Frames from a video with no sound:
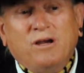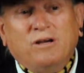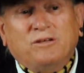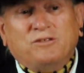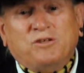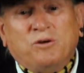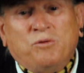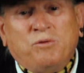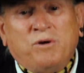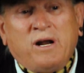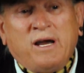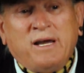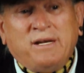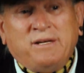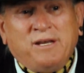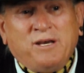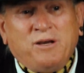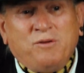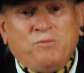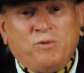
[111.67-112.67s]
So what I
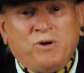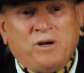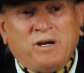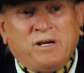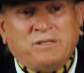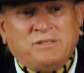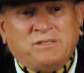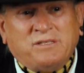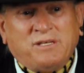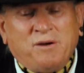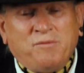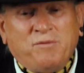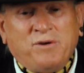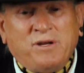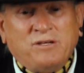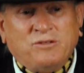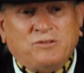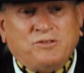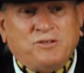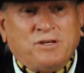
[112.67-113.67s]
did was I
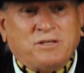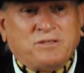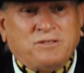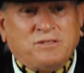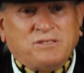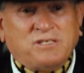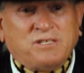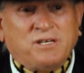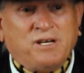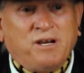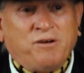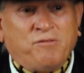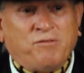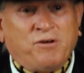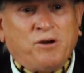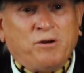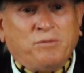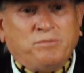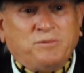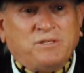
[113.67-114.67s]
went and took the sling
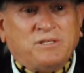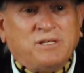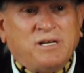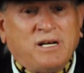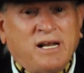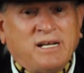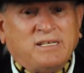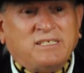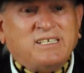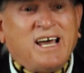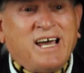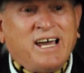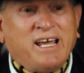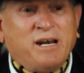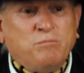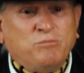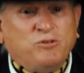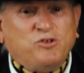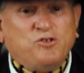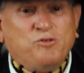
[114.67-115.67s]
ropes and I tied
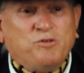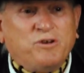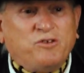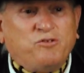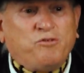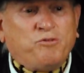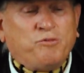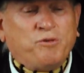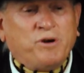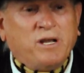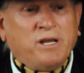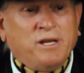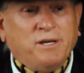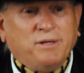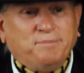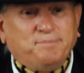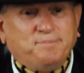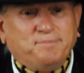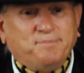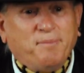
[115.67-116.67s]
them to a tree
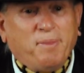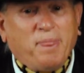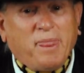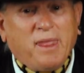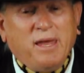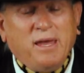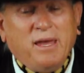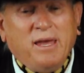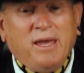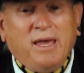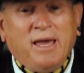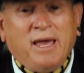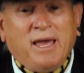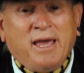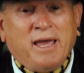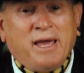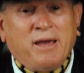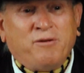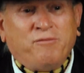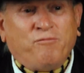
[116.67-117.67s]

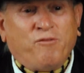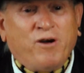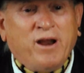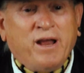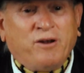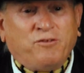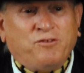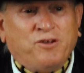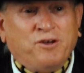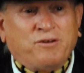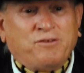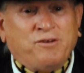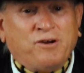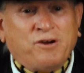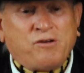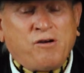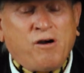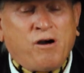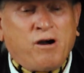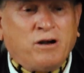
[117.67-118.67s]
and took
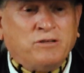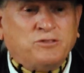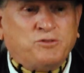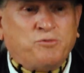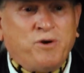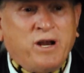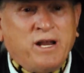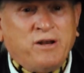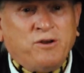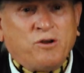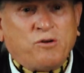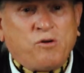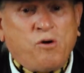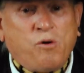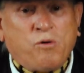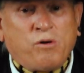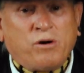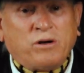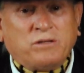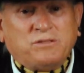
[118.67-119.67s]
their cards, ran the
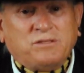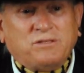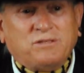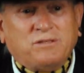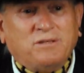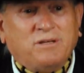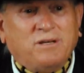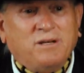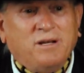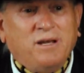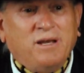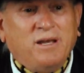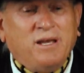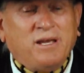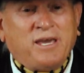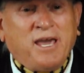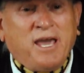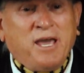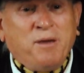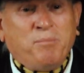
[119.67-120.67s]
course,
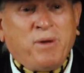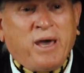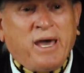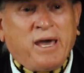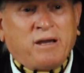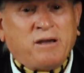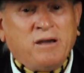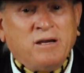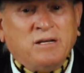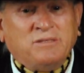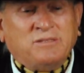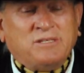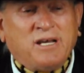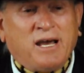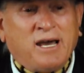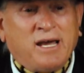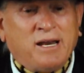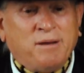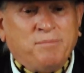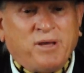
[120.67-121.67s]
came back,
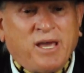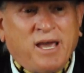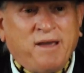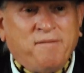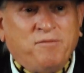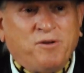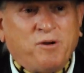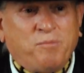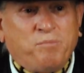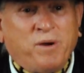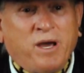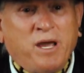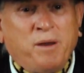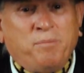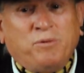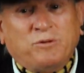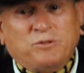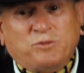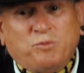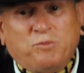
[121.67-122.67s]
untied them, gave them their papers,